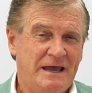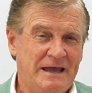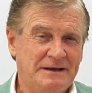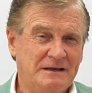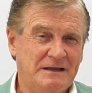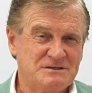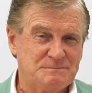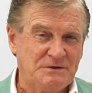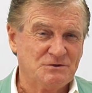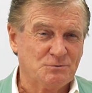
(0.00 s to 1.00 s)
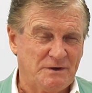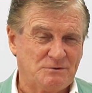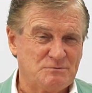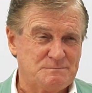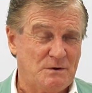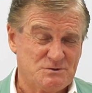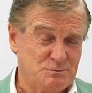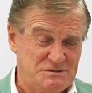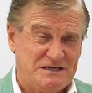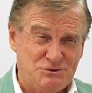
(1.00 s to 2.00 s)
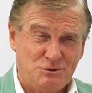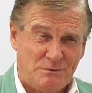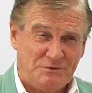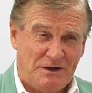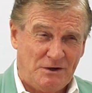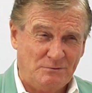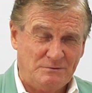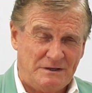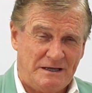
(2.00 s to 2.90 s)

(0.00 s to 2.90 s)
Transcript: And it's been direct response, which, as you well know,